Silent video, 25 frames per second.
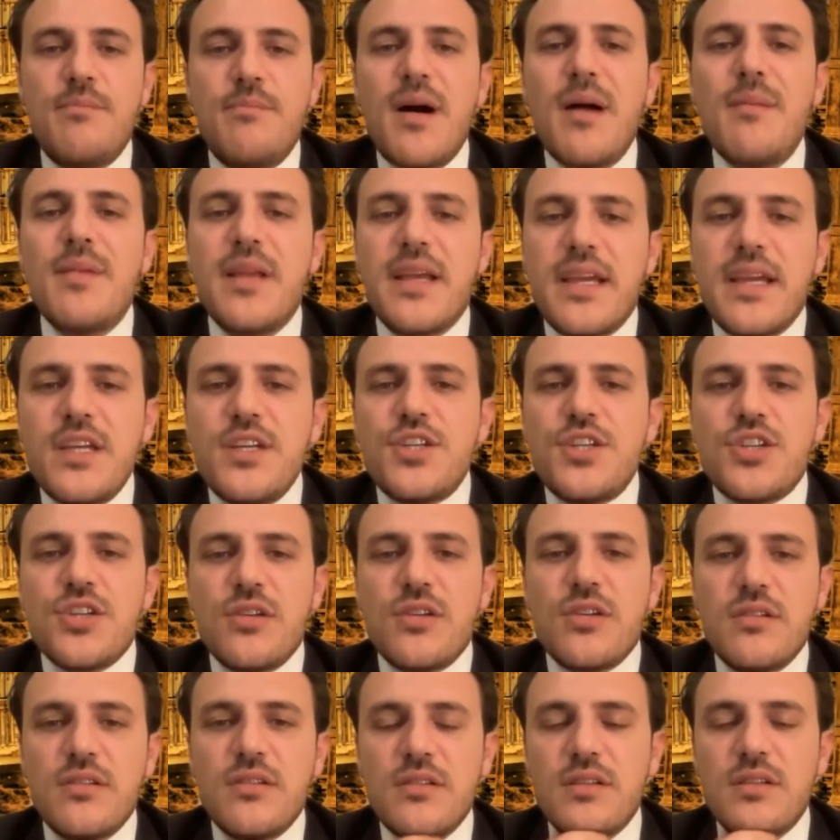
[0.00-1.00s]

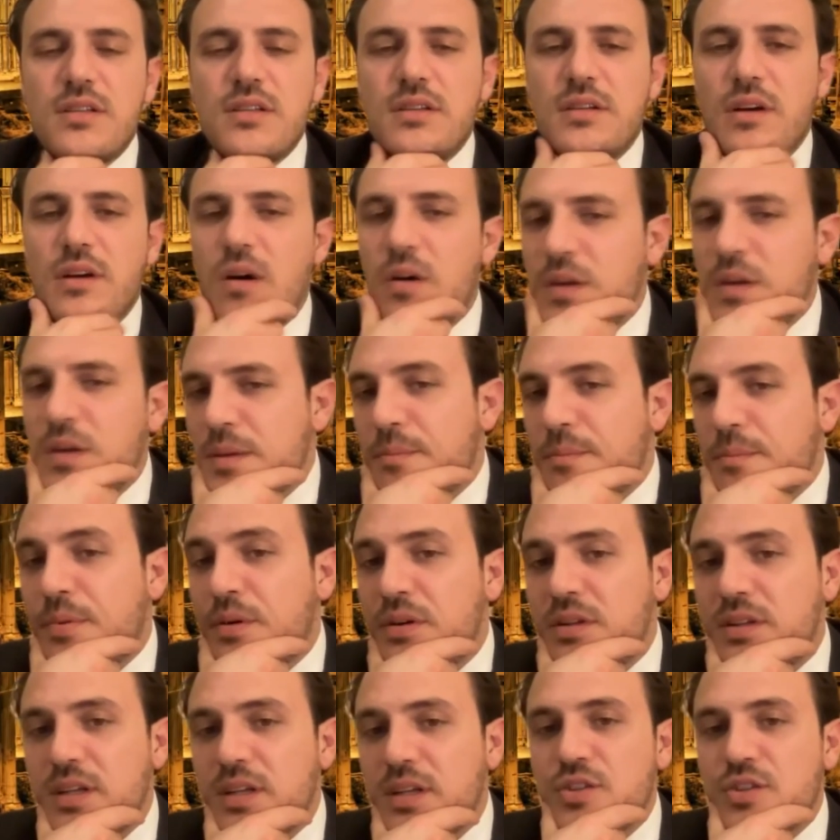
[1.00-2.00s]
publication uh, on
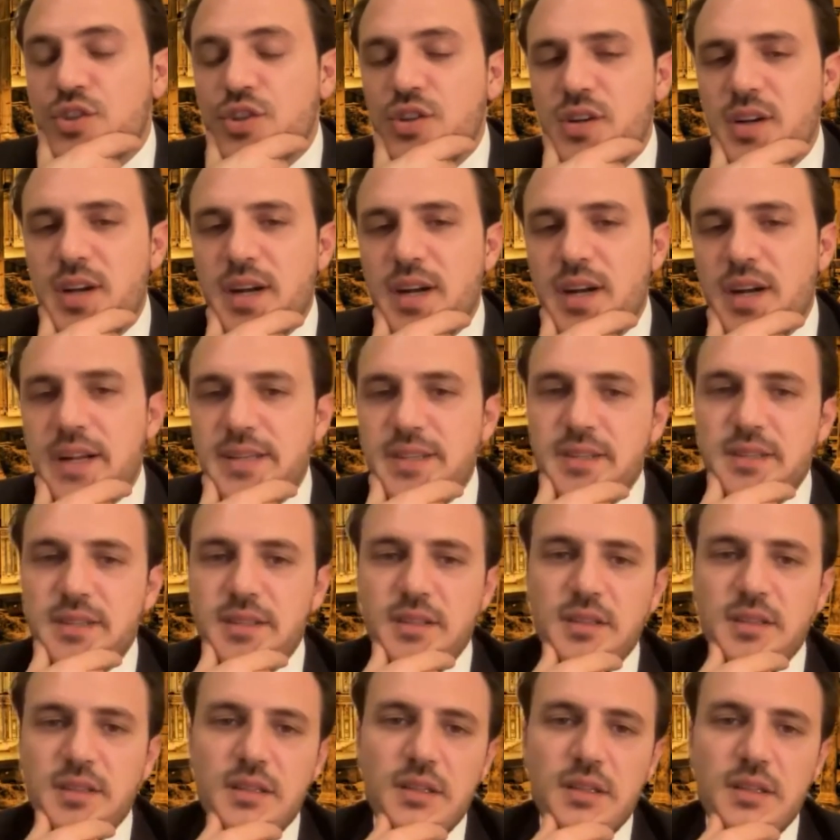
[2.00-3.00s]
important journals
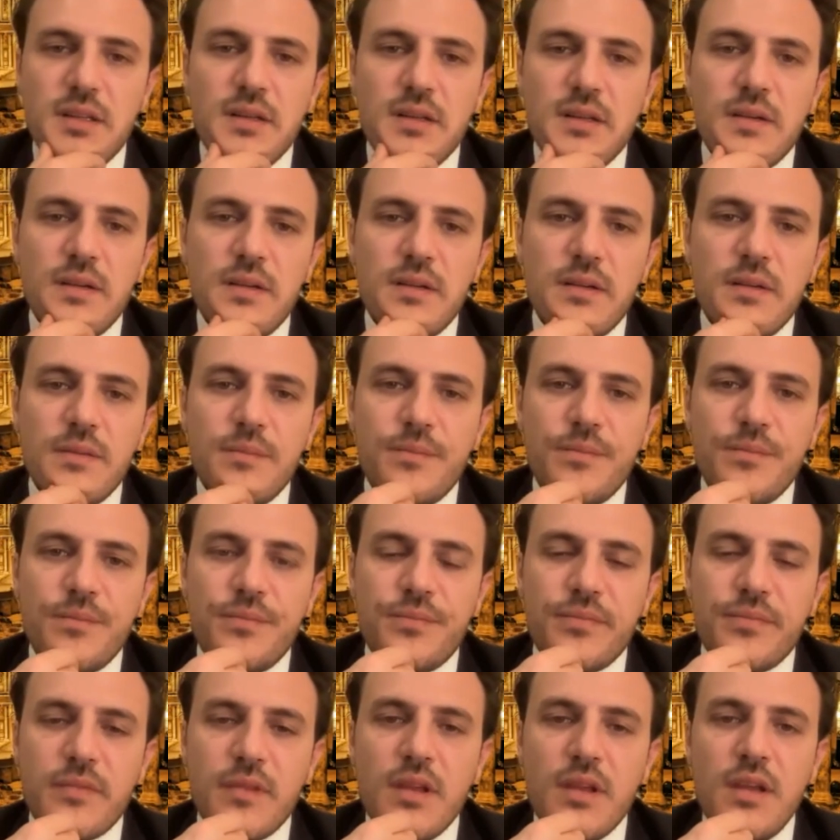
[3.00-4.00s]

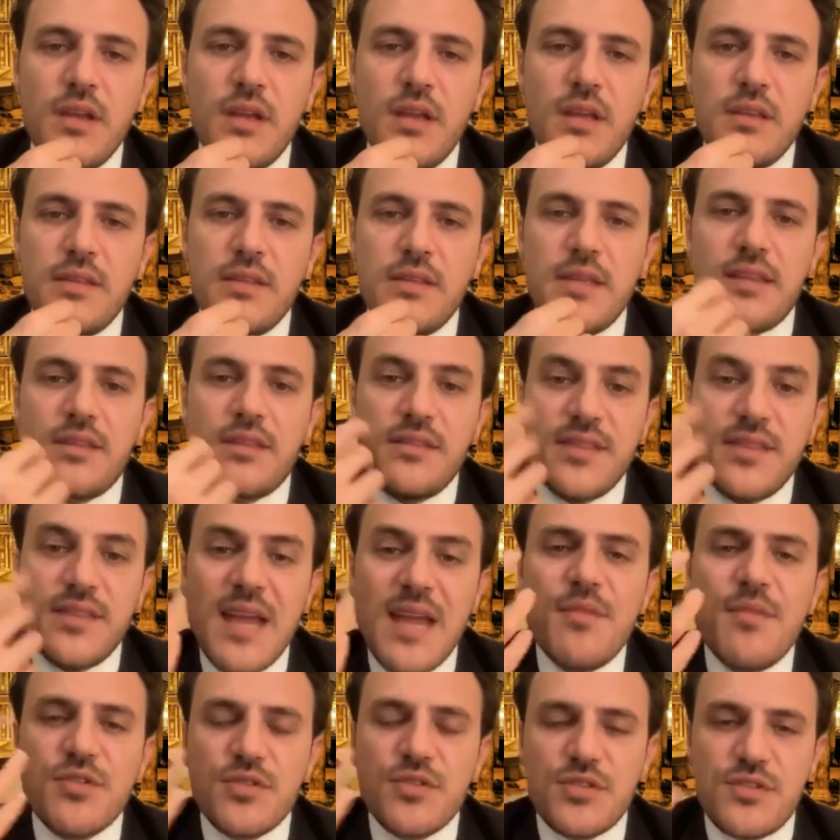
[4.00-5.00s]
um, that
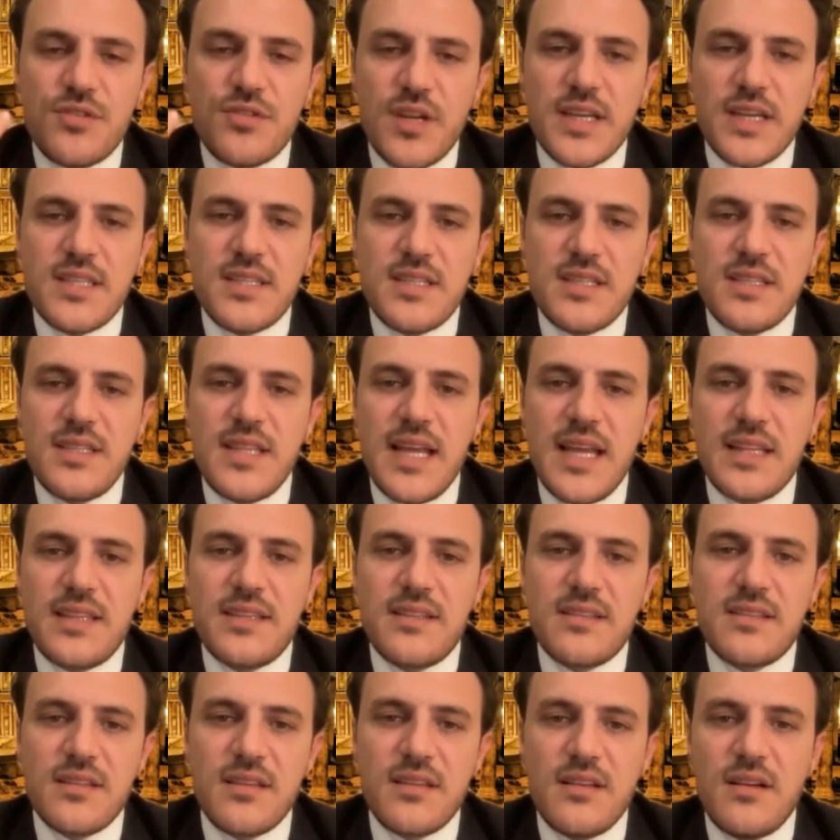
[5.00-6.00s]
demonstrates that
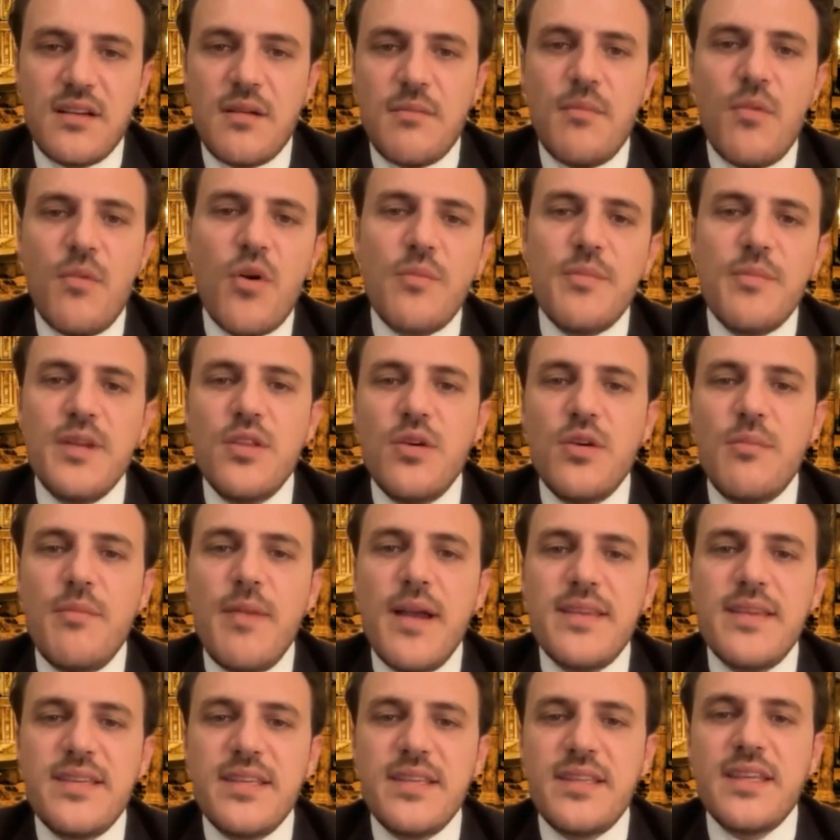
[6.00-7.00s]
uh, morbid
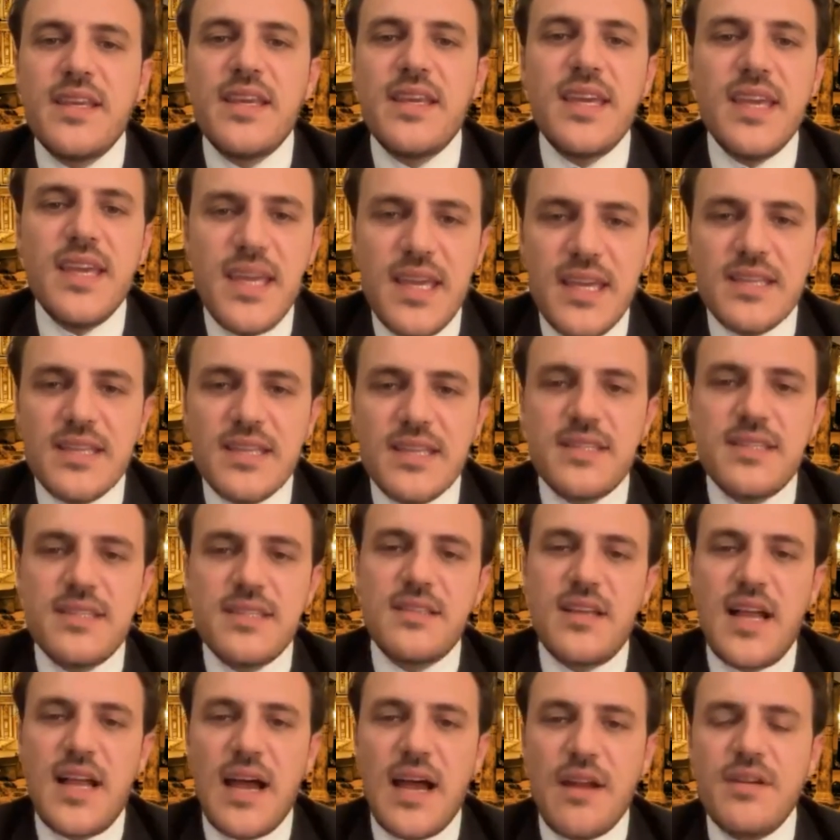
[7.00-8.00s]
obesity is
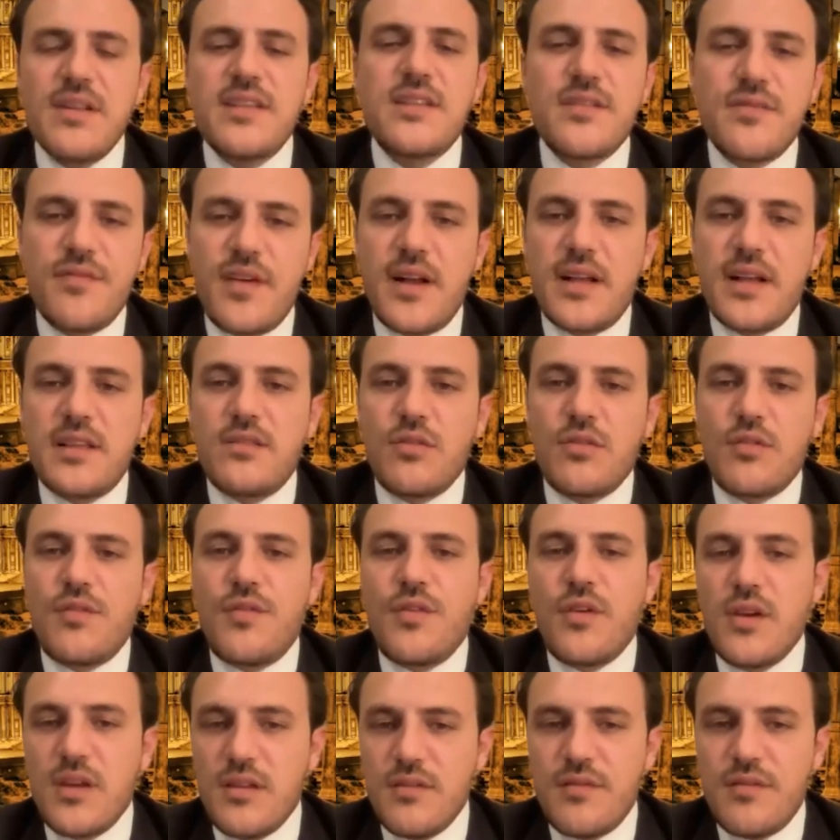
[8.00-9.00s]
a risk factor
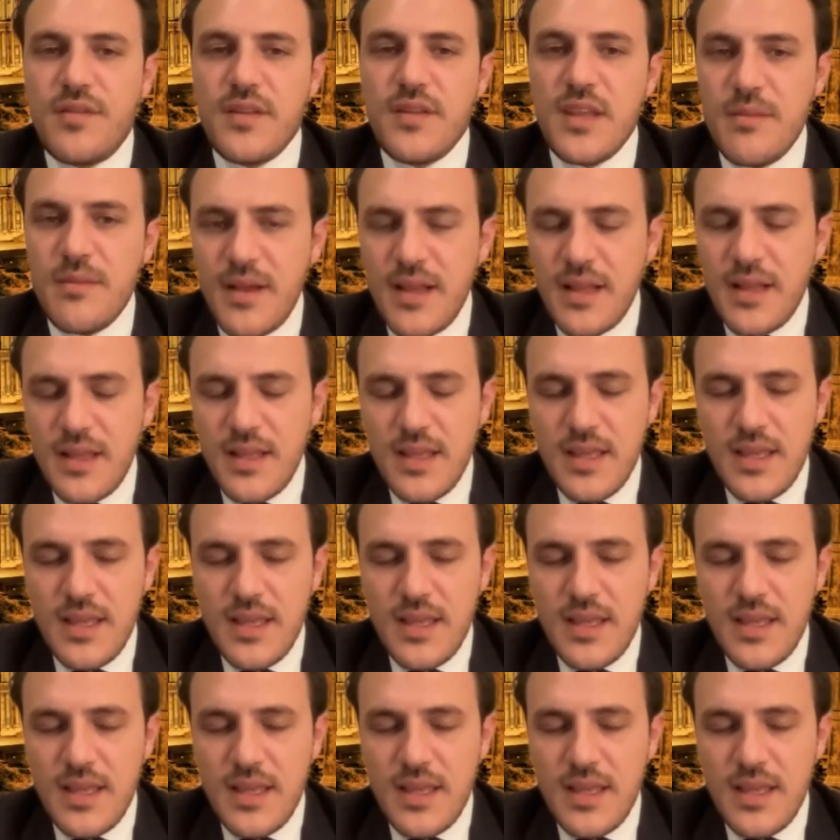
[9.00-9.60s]
for lymphedema.